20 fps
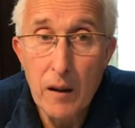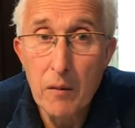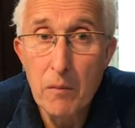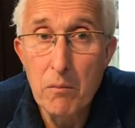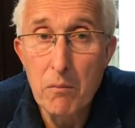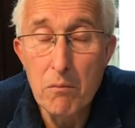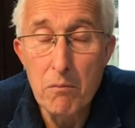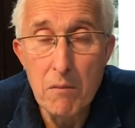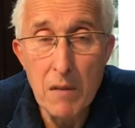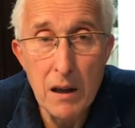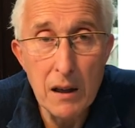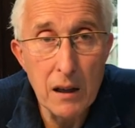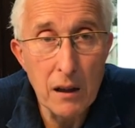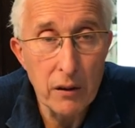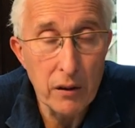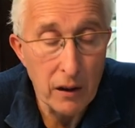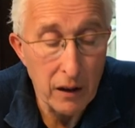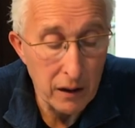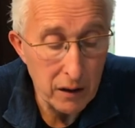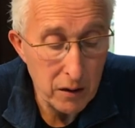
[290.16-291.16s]
Many
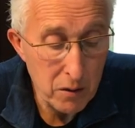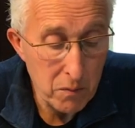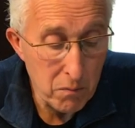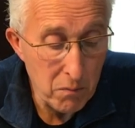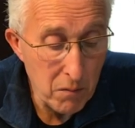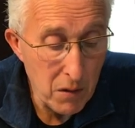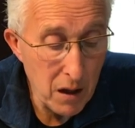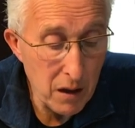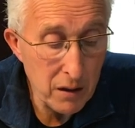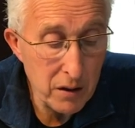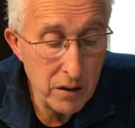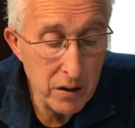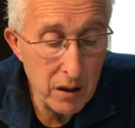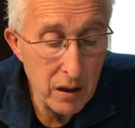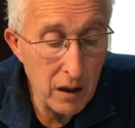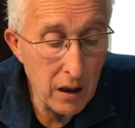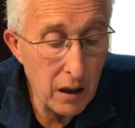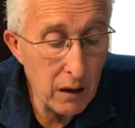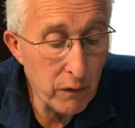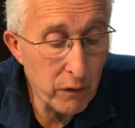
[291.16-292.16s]
thanks,
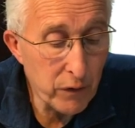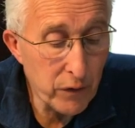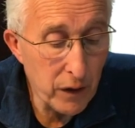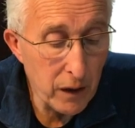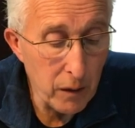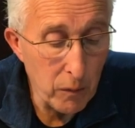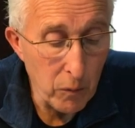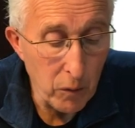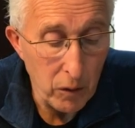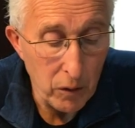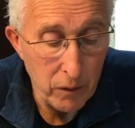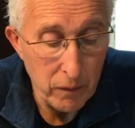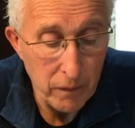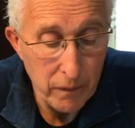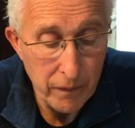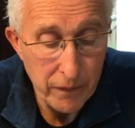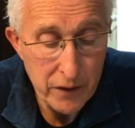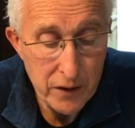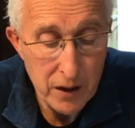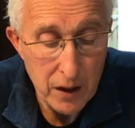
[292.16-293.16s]
merci infiniment,
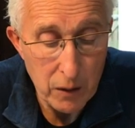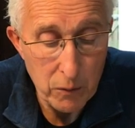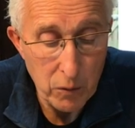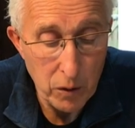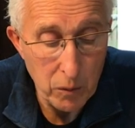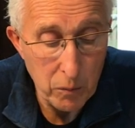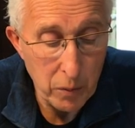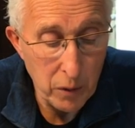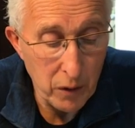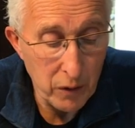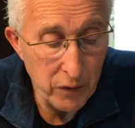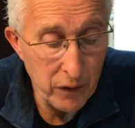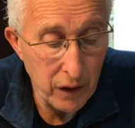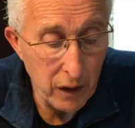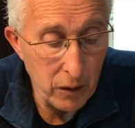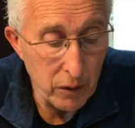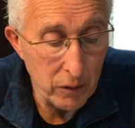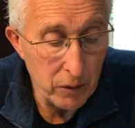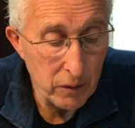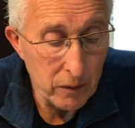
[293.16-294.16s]
said one poor
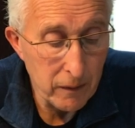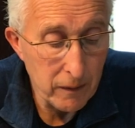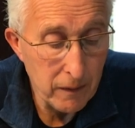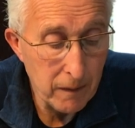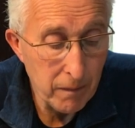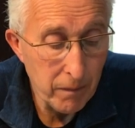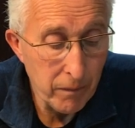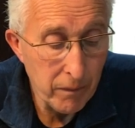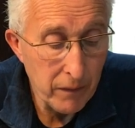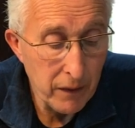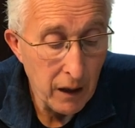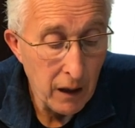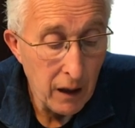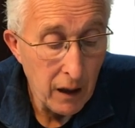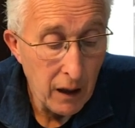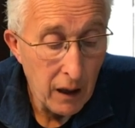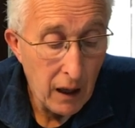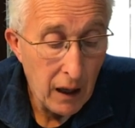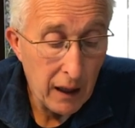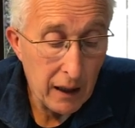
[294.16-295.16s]
fellow.
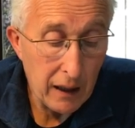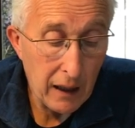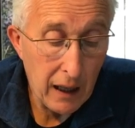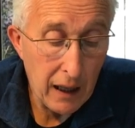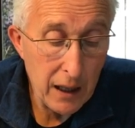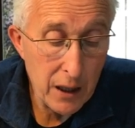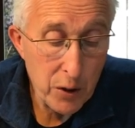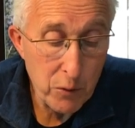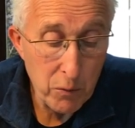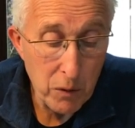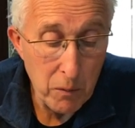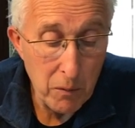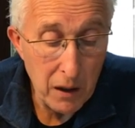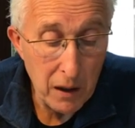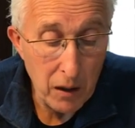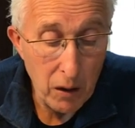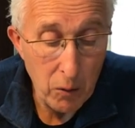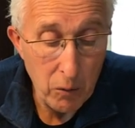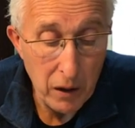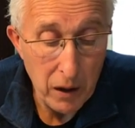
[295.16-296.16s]
At last we made
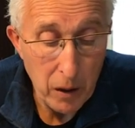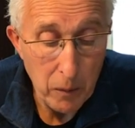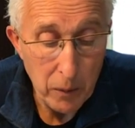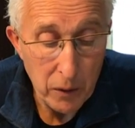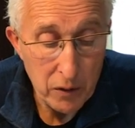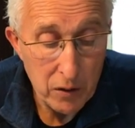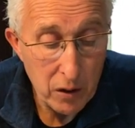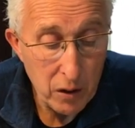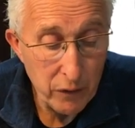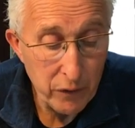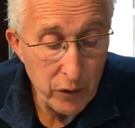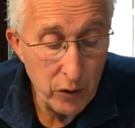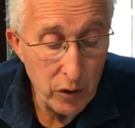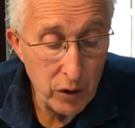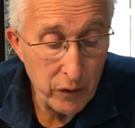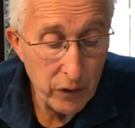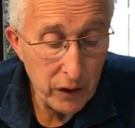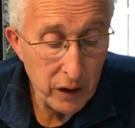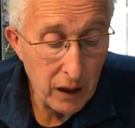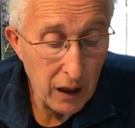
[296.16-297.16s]
our way up onto the
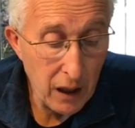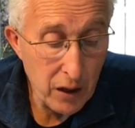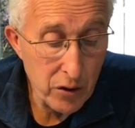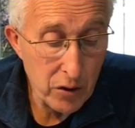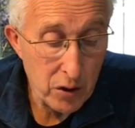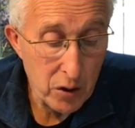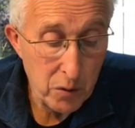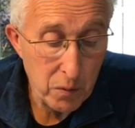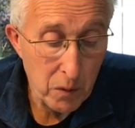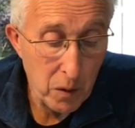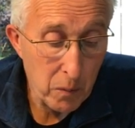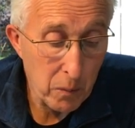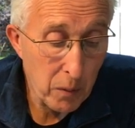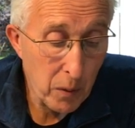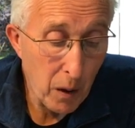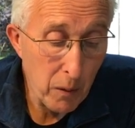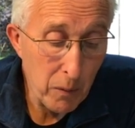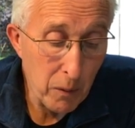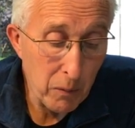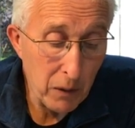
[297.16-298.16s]
fortifications, where
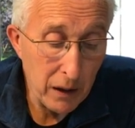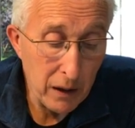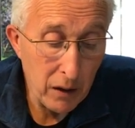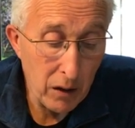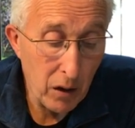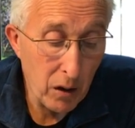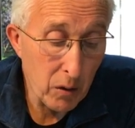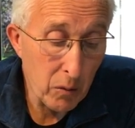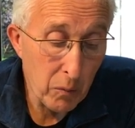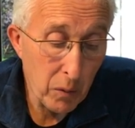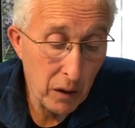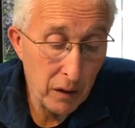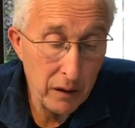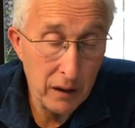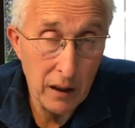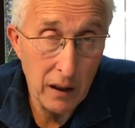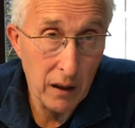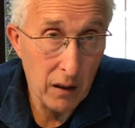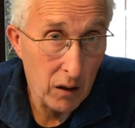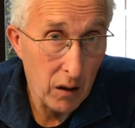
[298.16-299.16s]
probably none but
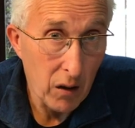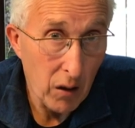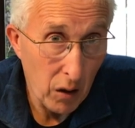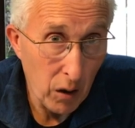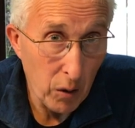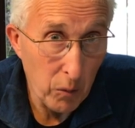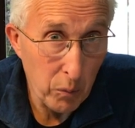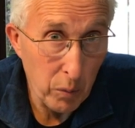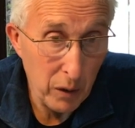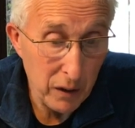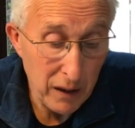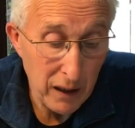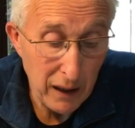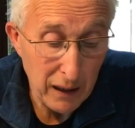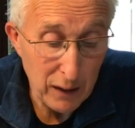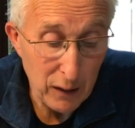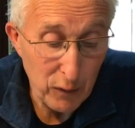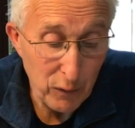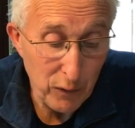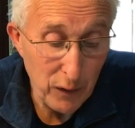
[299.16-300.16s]
the
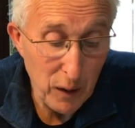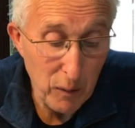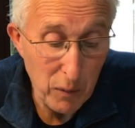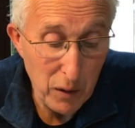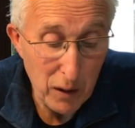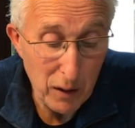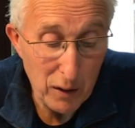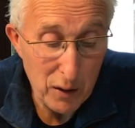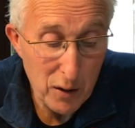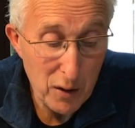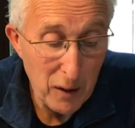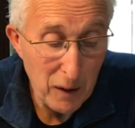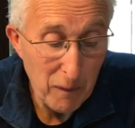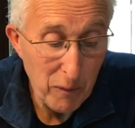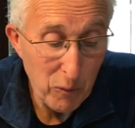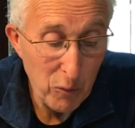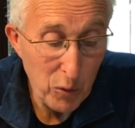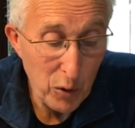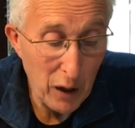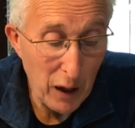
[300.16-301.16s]
unprotected females
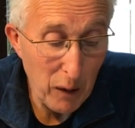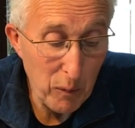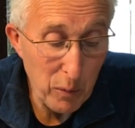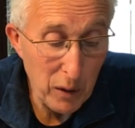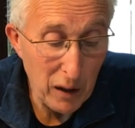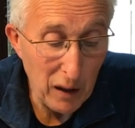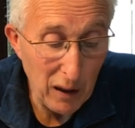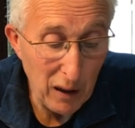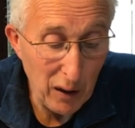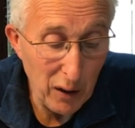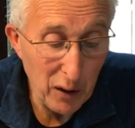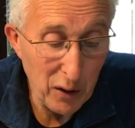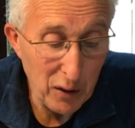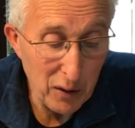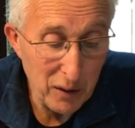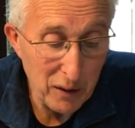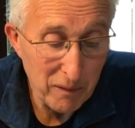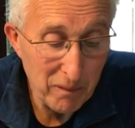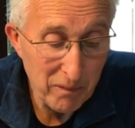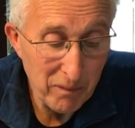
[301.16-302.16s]
would have been
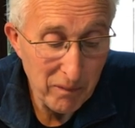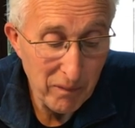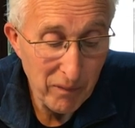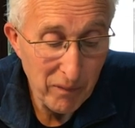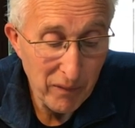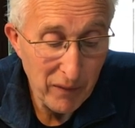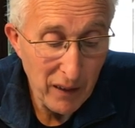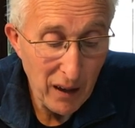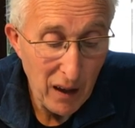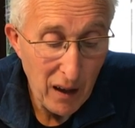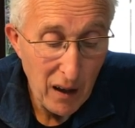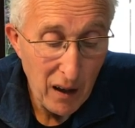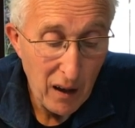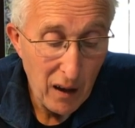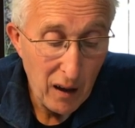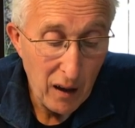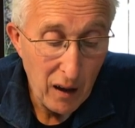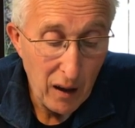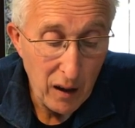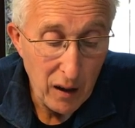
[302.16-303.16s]
allowed.
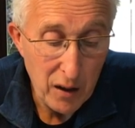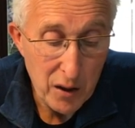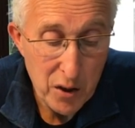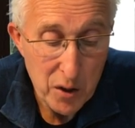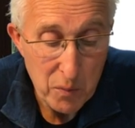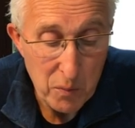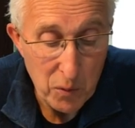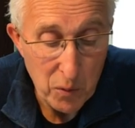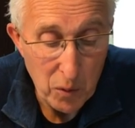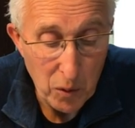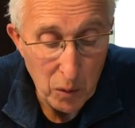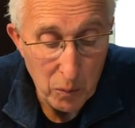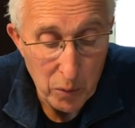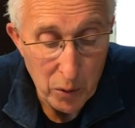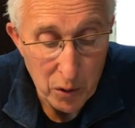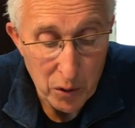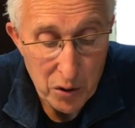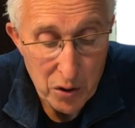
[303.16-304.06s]
Our small books